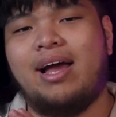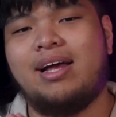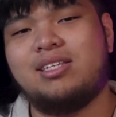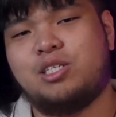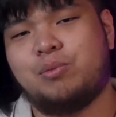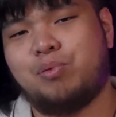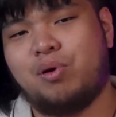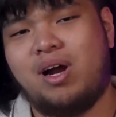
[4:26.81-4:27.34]

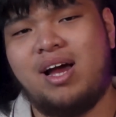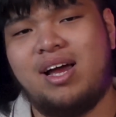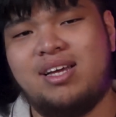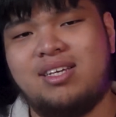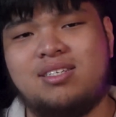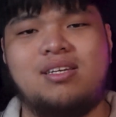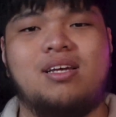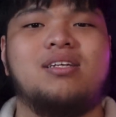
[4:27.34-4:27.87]

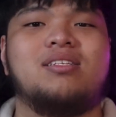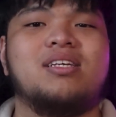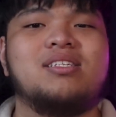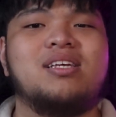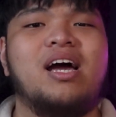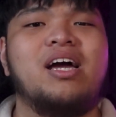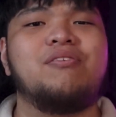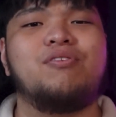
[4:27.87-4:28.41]
Enterprise,
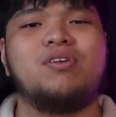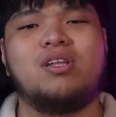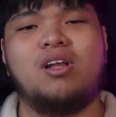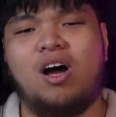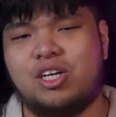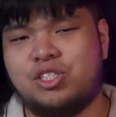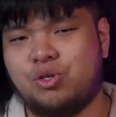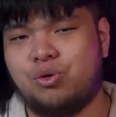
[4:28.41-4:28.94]
designed for
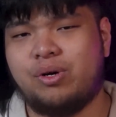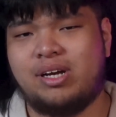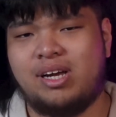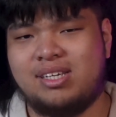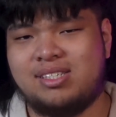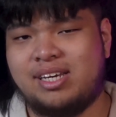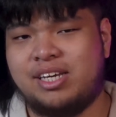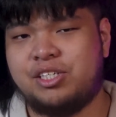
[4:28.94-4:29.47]
larger
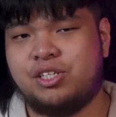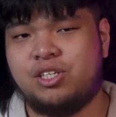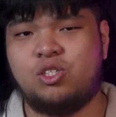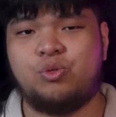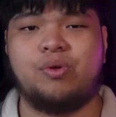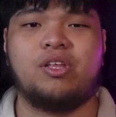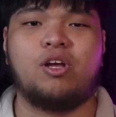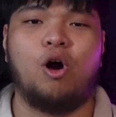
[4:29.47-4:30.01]

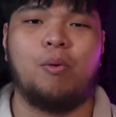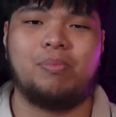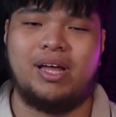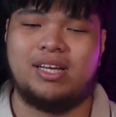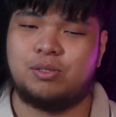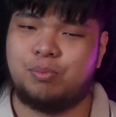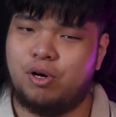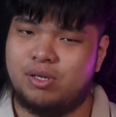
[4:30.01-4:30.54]
organizations with
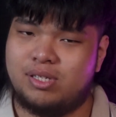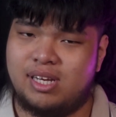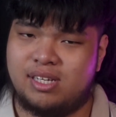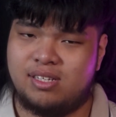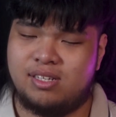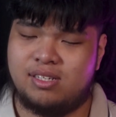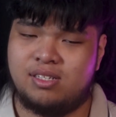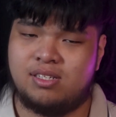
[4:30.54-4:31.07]
complex
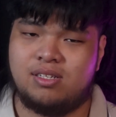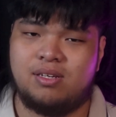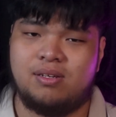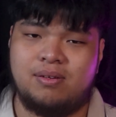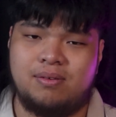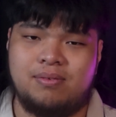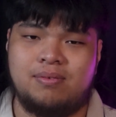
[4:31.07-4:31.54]
processes.